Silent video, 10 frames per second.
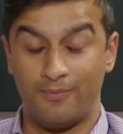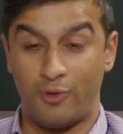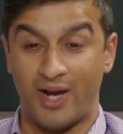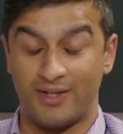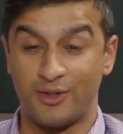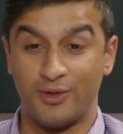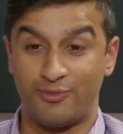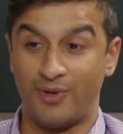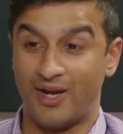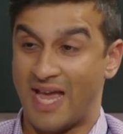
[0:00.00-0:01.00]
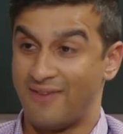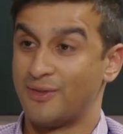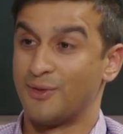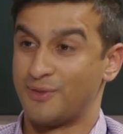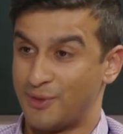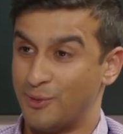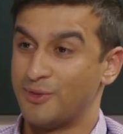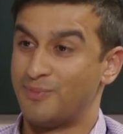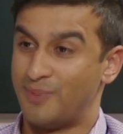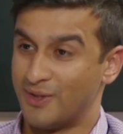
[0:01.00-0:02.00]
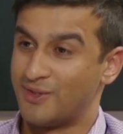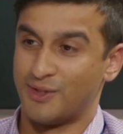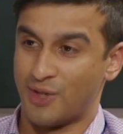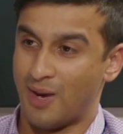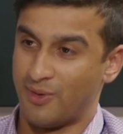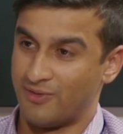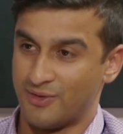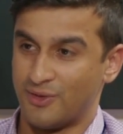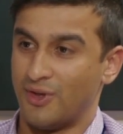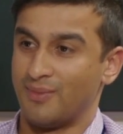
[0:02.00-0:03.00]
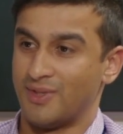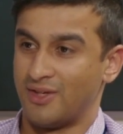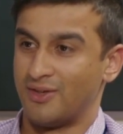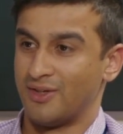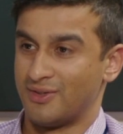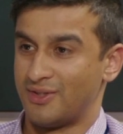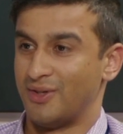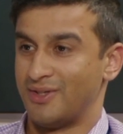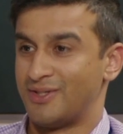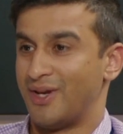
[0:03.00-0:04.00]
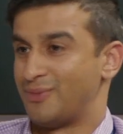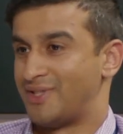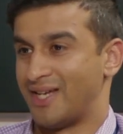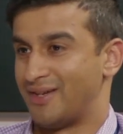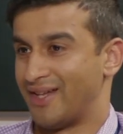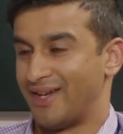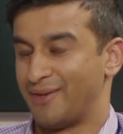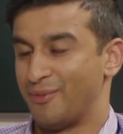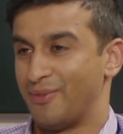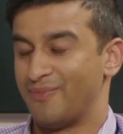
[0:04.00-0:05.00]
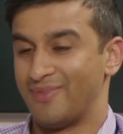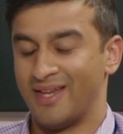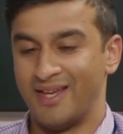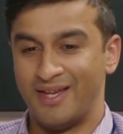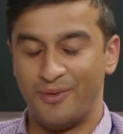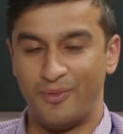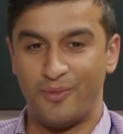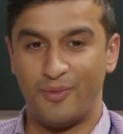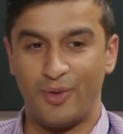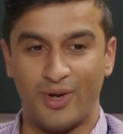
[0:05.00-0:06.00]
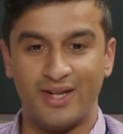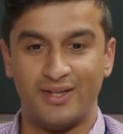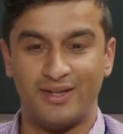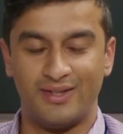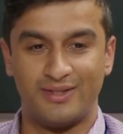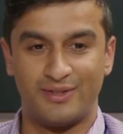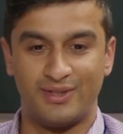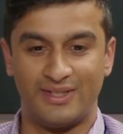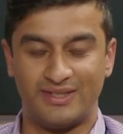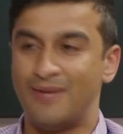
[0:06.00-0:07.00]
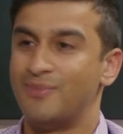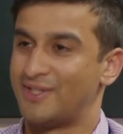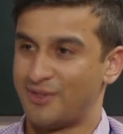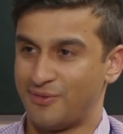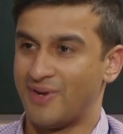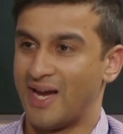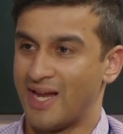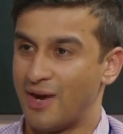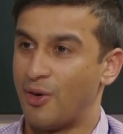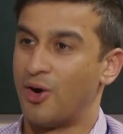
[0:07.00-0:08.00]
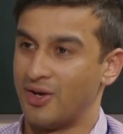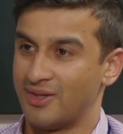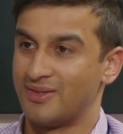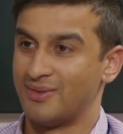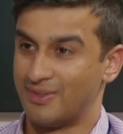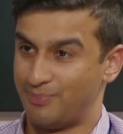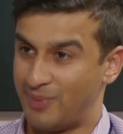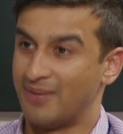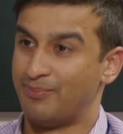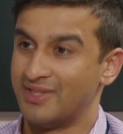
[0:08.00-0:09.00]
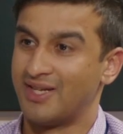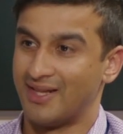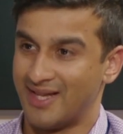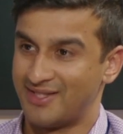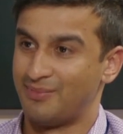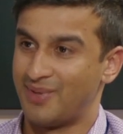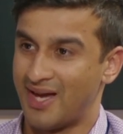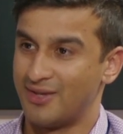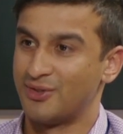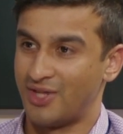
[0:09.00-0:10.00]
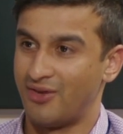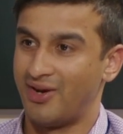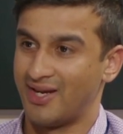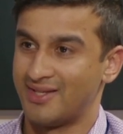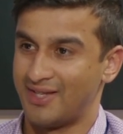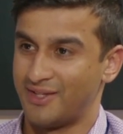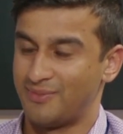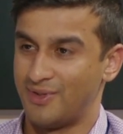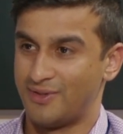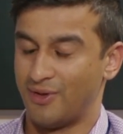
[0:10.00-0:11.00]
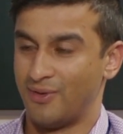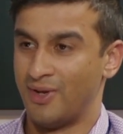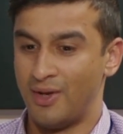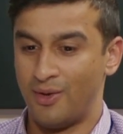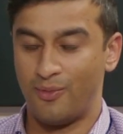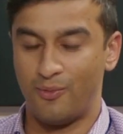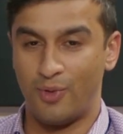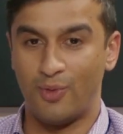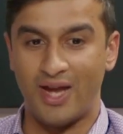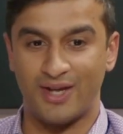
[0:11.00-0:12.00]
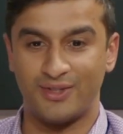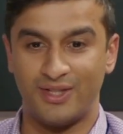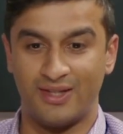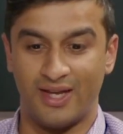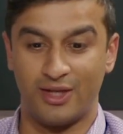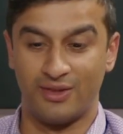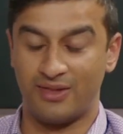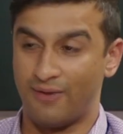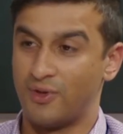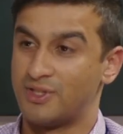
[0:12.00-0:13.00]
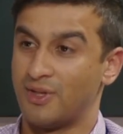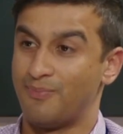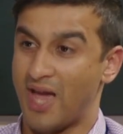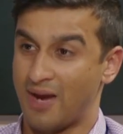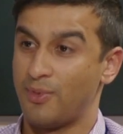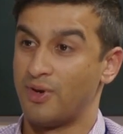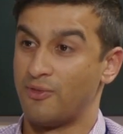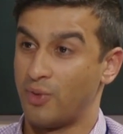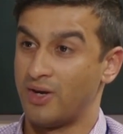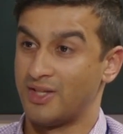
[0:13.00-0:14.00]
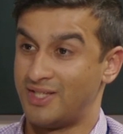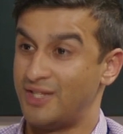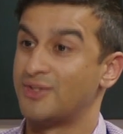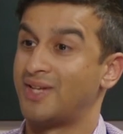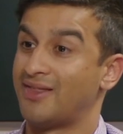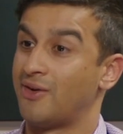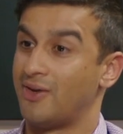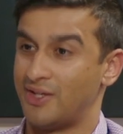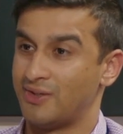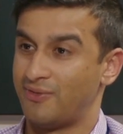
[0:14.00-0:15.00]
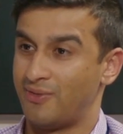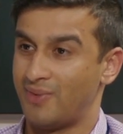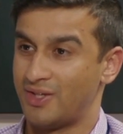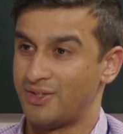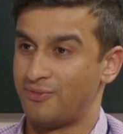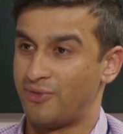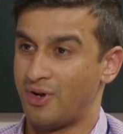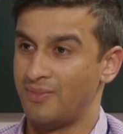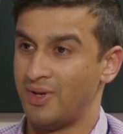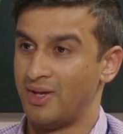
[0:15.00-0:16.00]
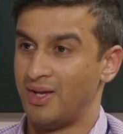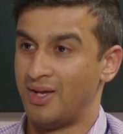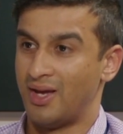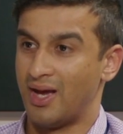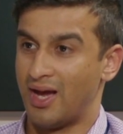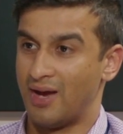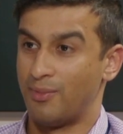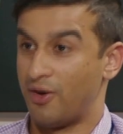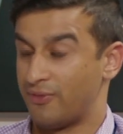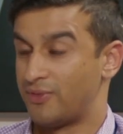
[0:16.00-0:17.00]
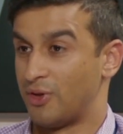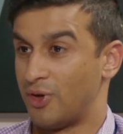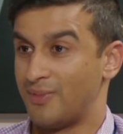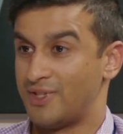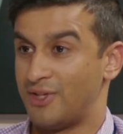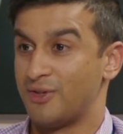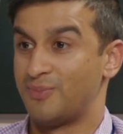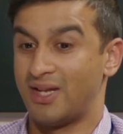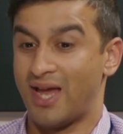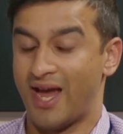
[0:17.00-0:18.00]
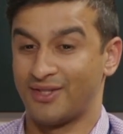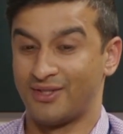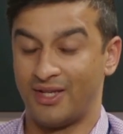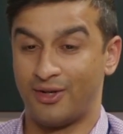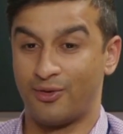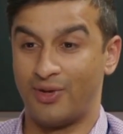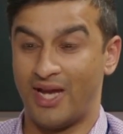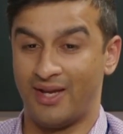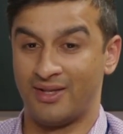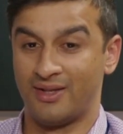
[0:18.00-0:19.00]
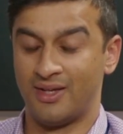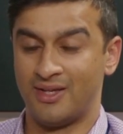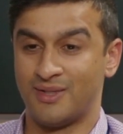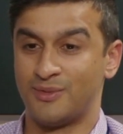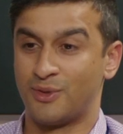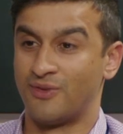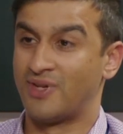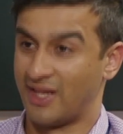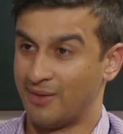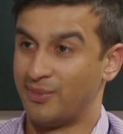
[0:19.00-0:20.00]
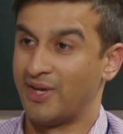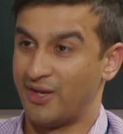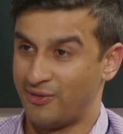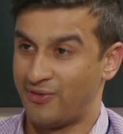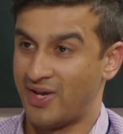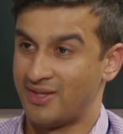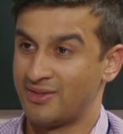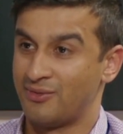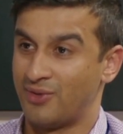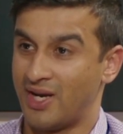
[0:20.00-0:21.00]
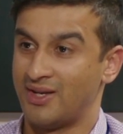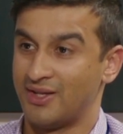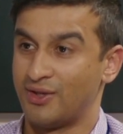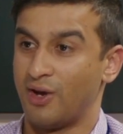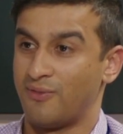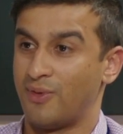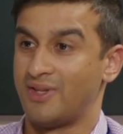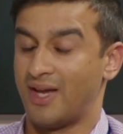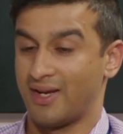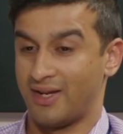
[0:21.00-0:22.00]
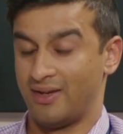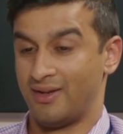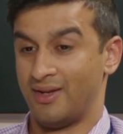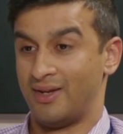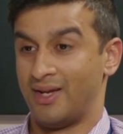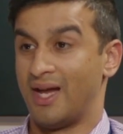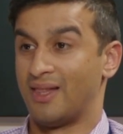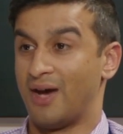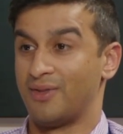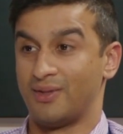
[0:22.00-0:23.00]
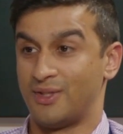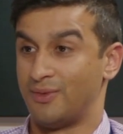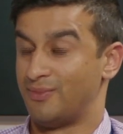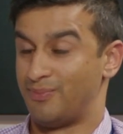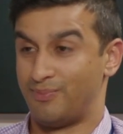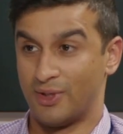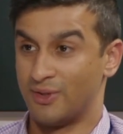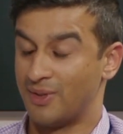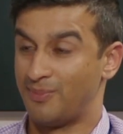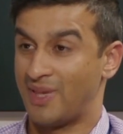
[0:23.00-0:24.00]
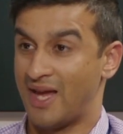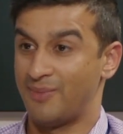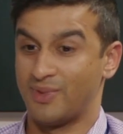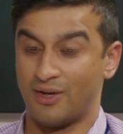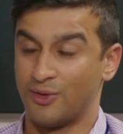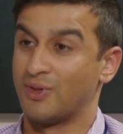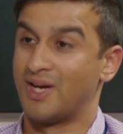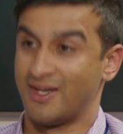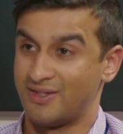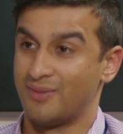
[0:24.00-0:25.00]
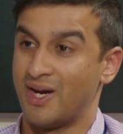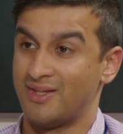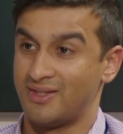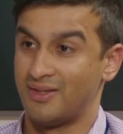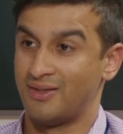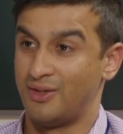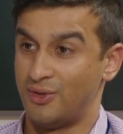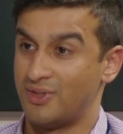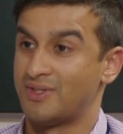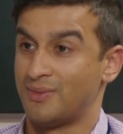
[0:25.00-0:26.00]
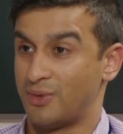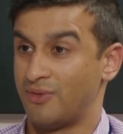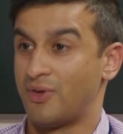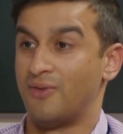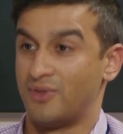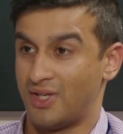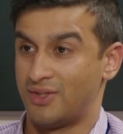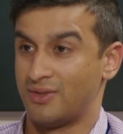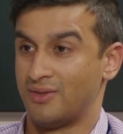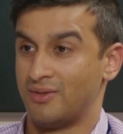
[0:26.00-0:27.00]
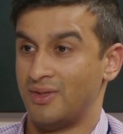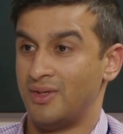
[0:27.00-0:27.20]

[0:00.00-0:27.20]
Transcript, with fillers: Right. So it's having those tools built on top of those learning materials. So so as we said, like we want to demystify how hard building a lesson plan is or generating assessments. So we want to actually like leverage the backbone of where the teachers get their initial information from um, off the learning materials, but then actually create some sort of clickable interface, right? A software that can allow them to build the plan, but then also customize it using some sort of conversational